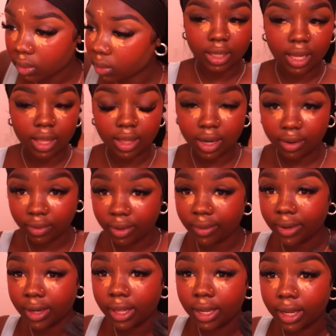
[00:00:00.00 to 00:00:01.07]
Now that I've given
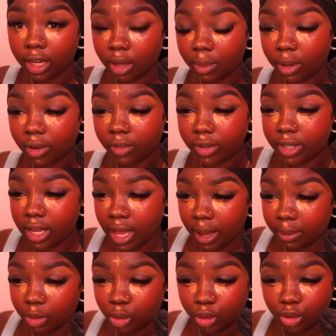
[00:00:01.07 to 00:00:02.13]
it a little bit of
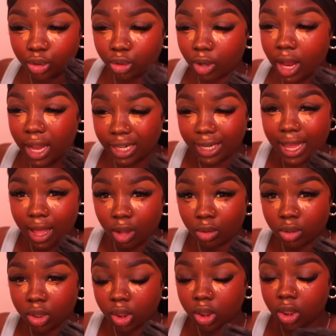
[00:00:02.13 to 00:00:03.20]
time to dry
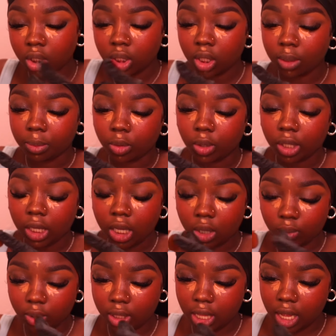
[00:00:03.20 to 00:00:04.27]
down, going in
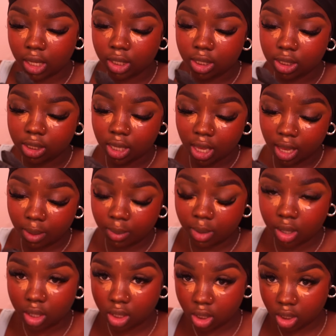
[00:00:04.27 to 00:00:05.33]
with that same
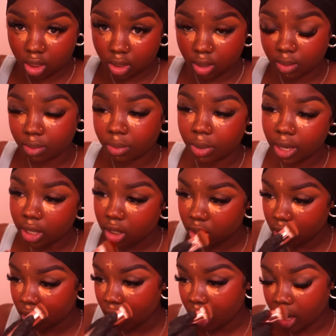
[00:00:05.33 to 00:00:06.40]

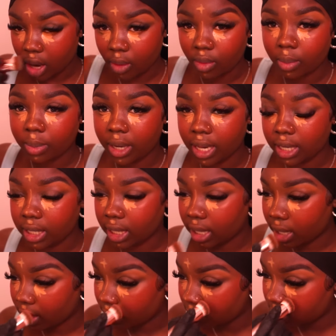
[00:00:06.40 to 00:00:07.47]
brush, we're blending it
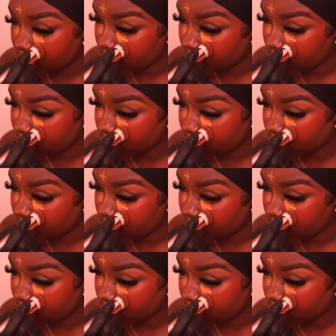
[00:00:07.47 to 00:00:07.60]
out.